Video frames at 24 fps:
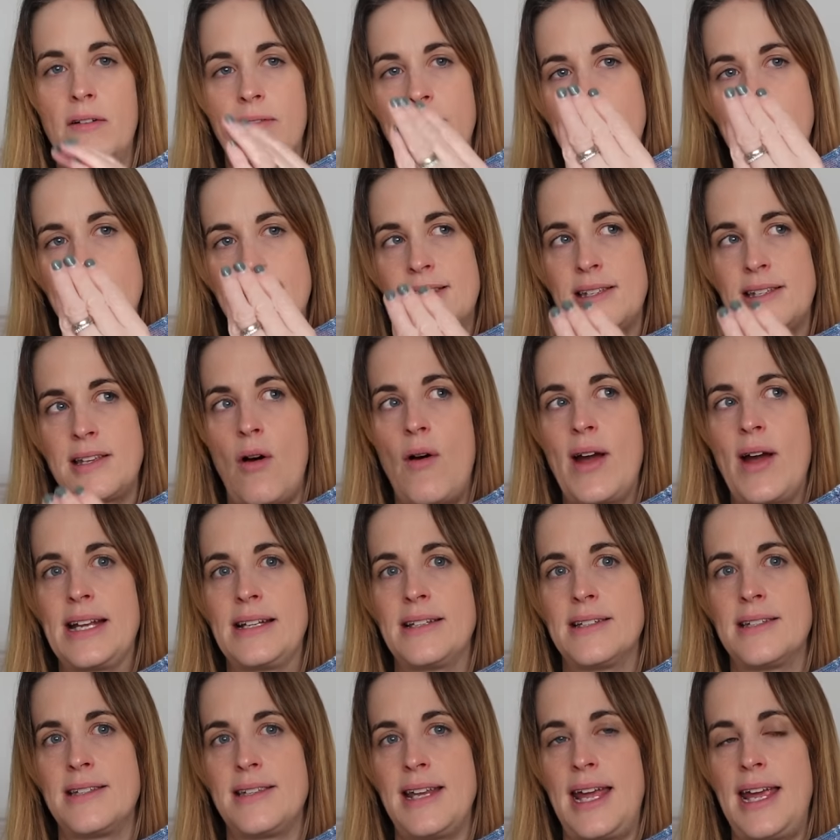of that side
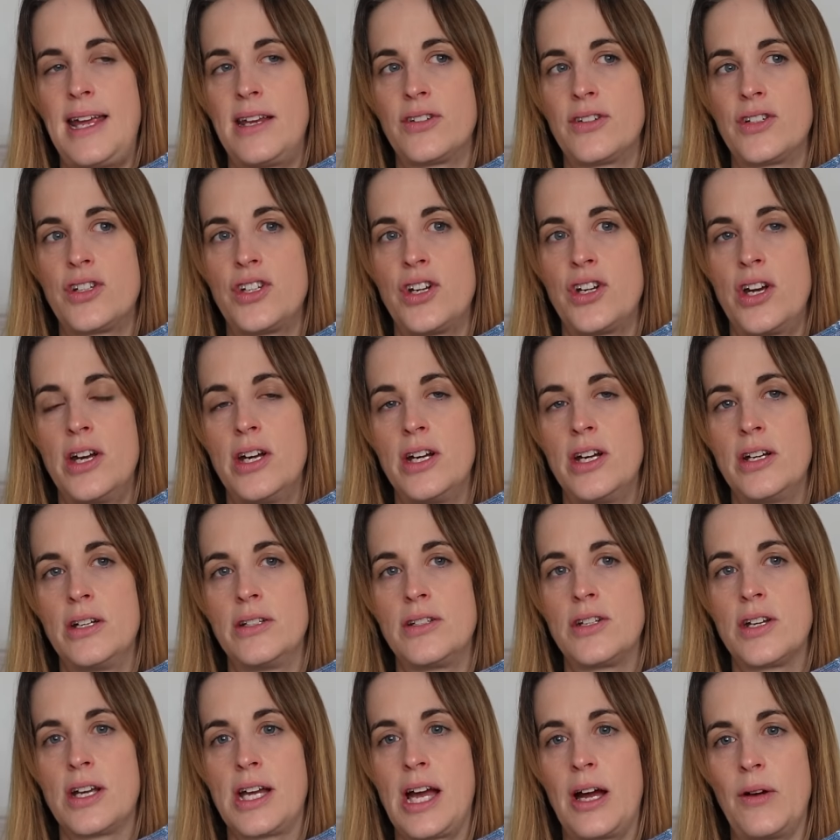stitch
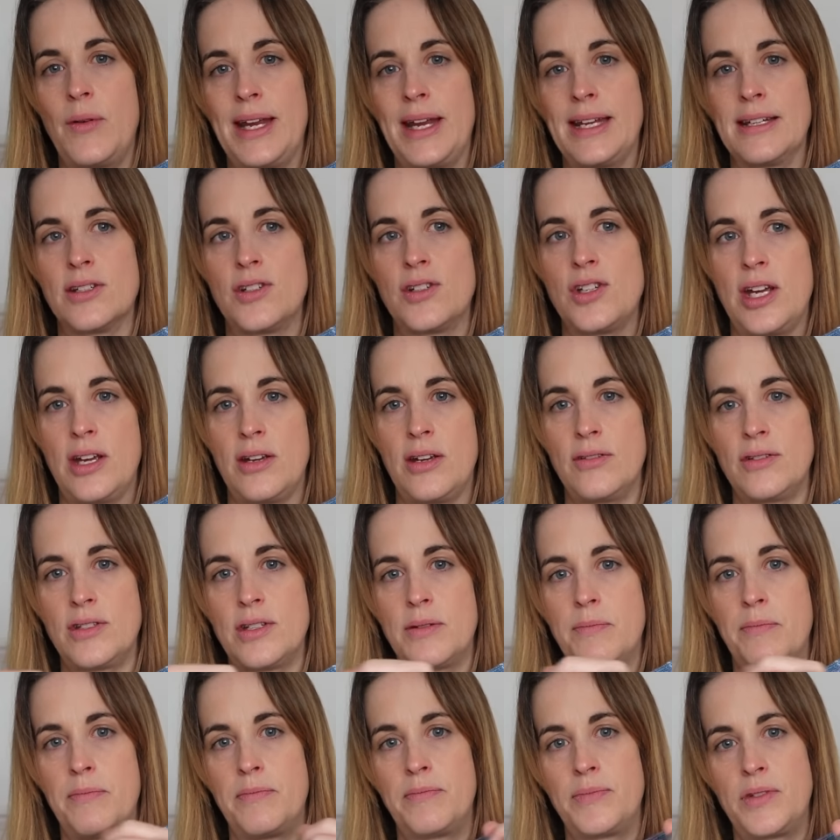to go into
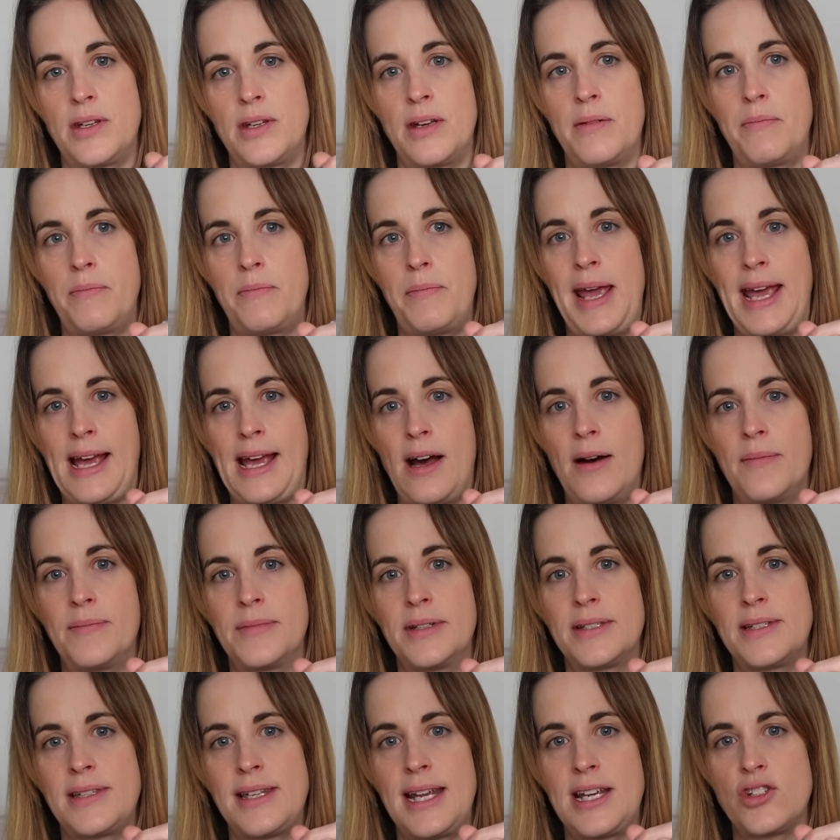to pick up
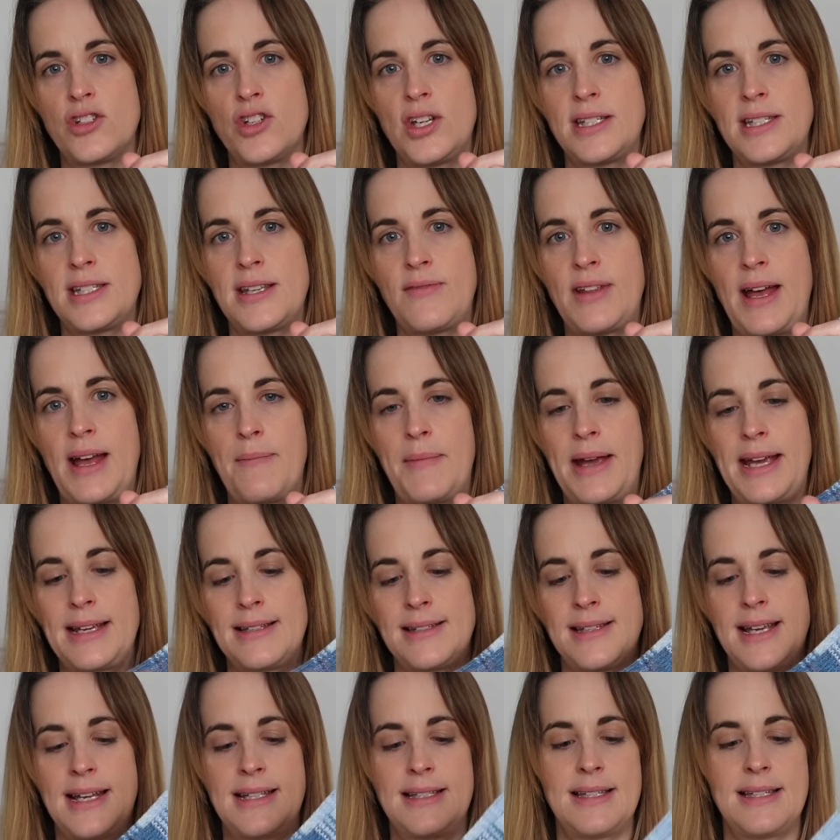the stitches, if that makes
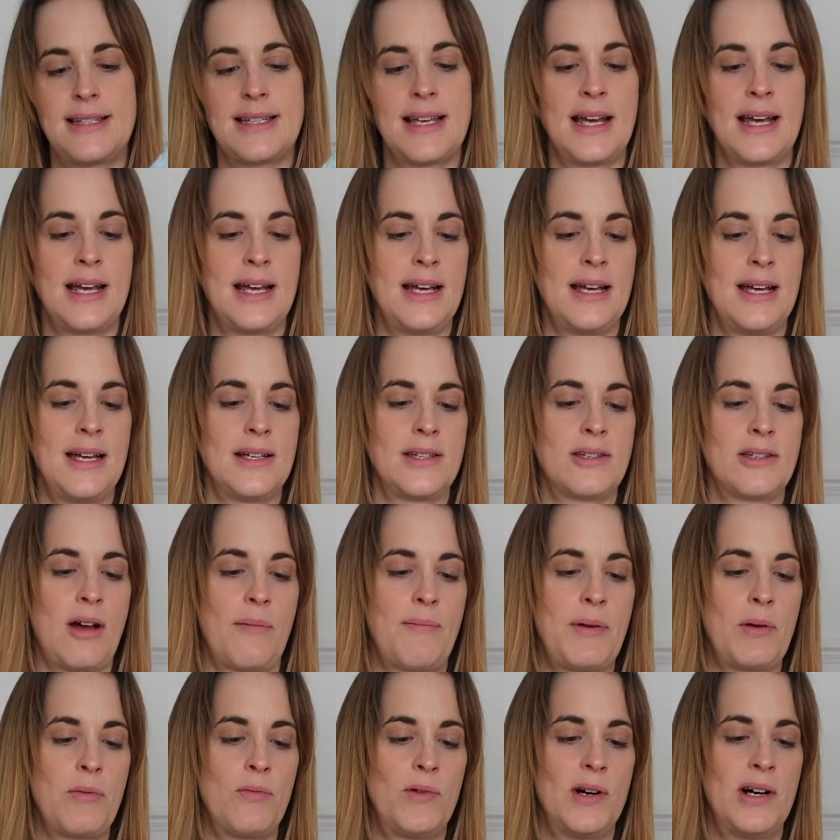sense. So I've
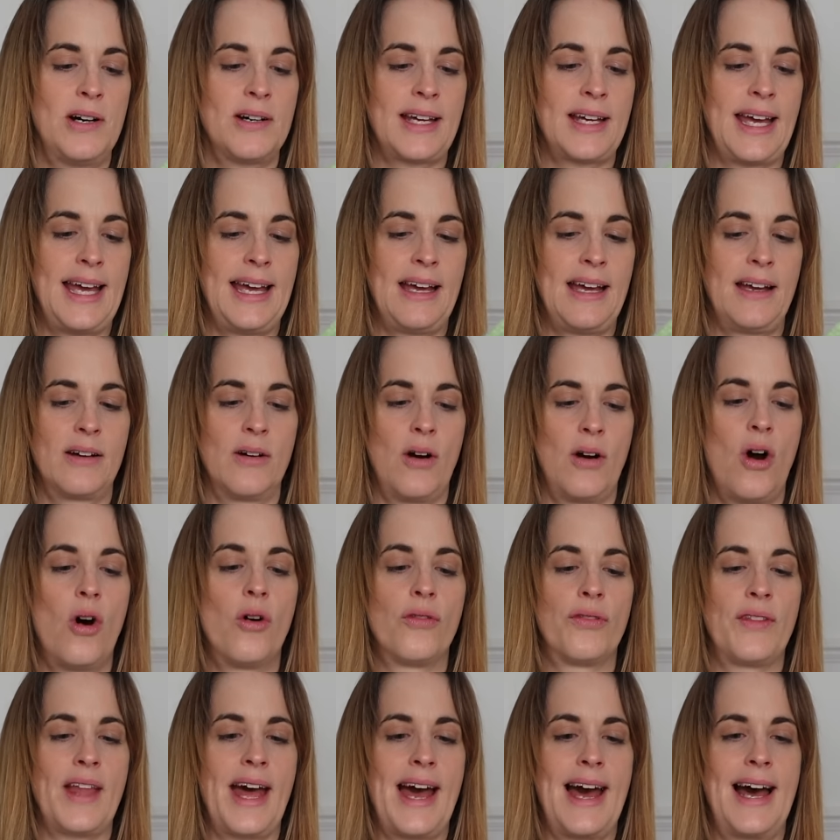been working
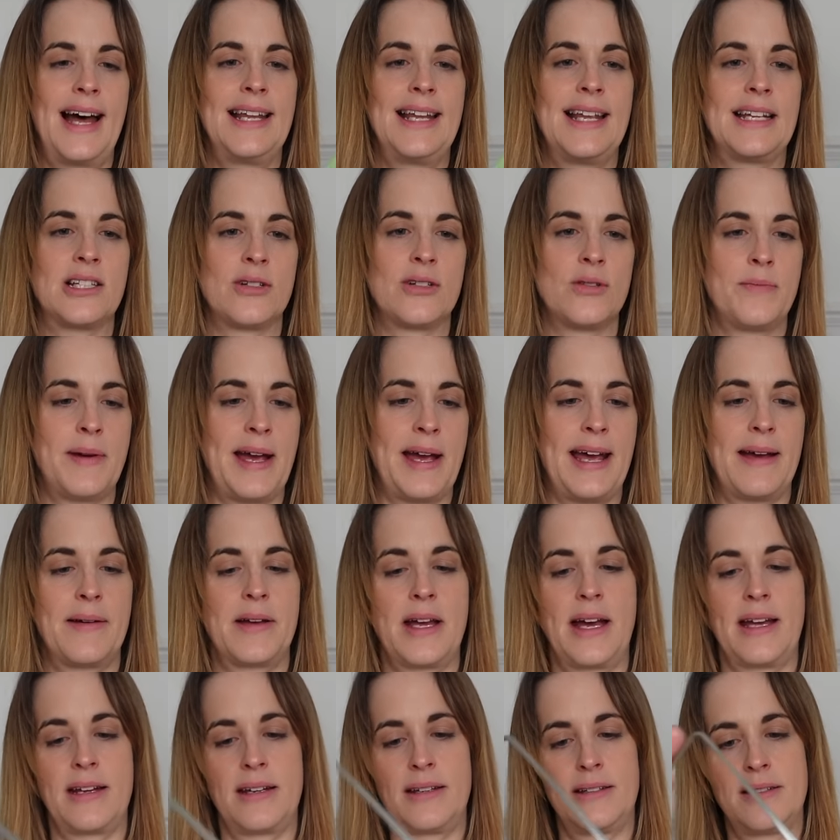on that a little bit,
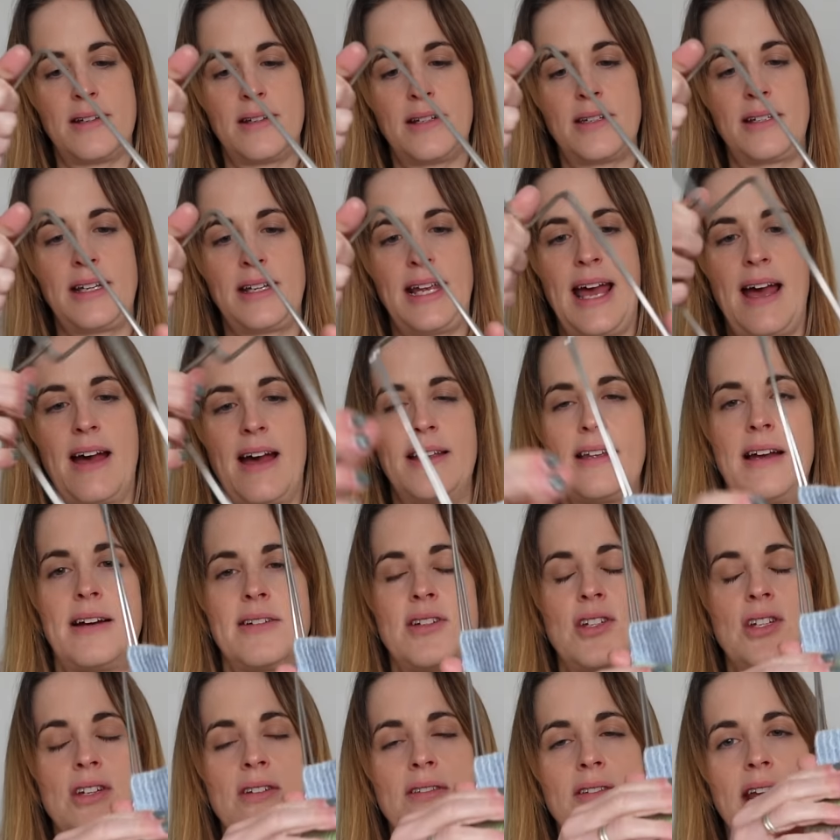and yeah, I
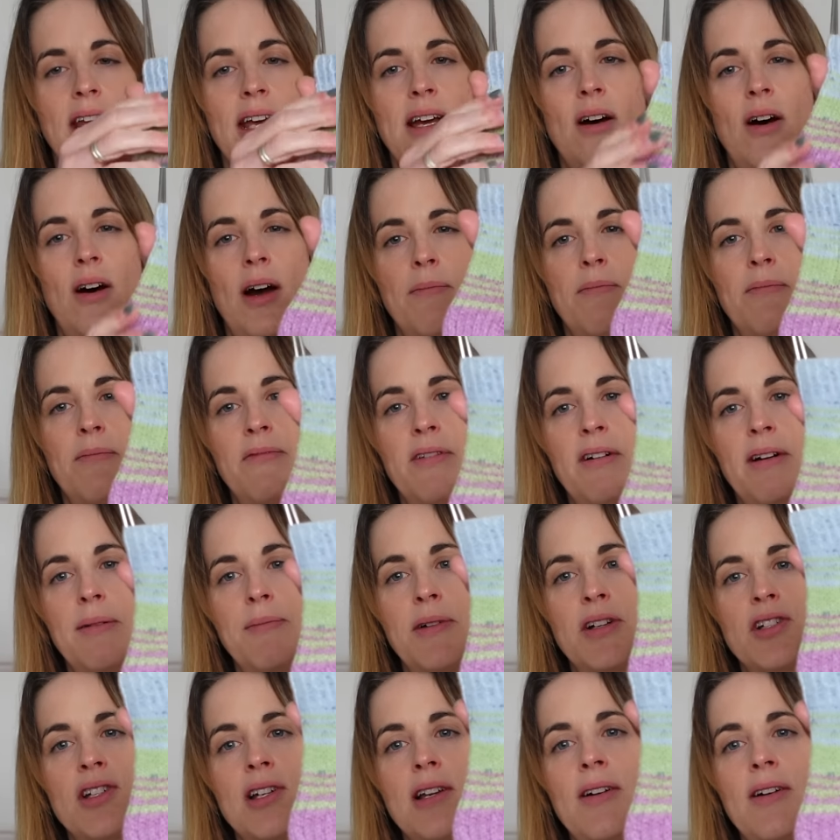do think I'm very
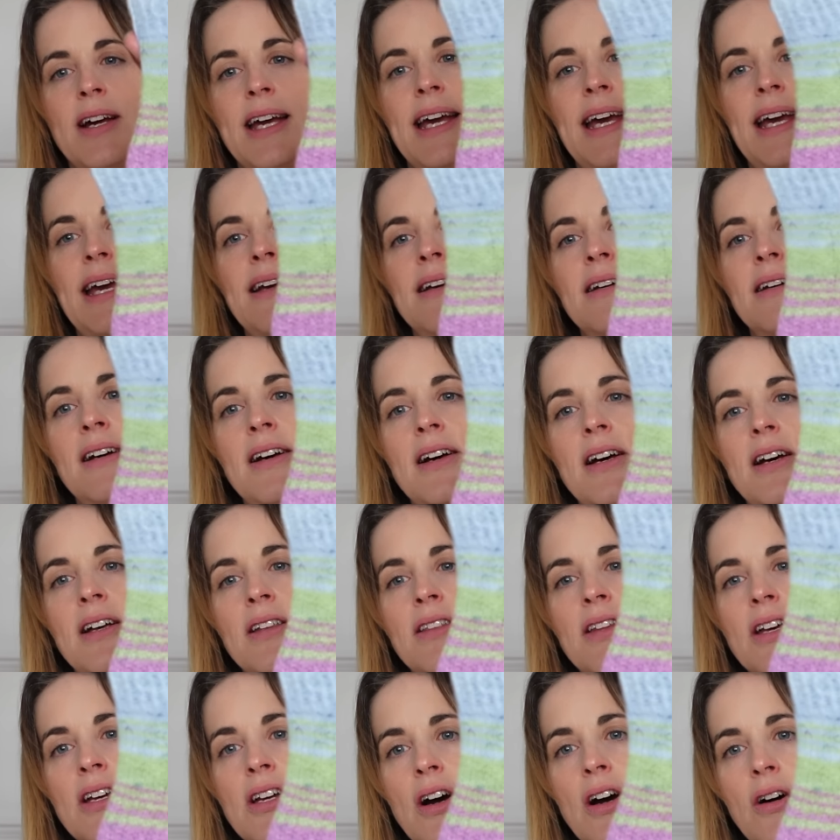much liking
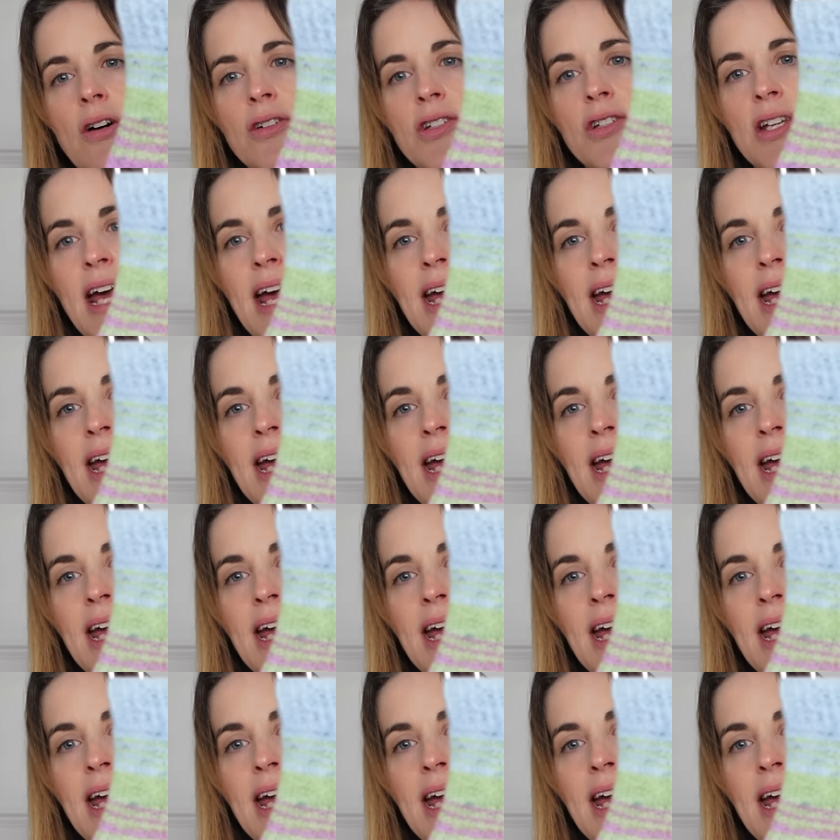the garter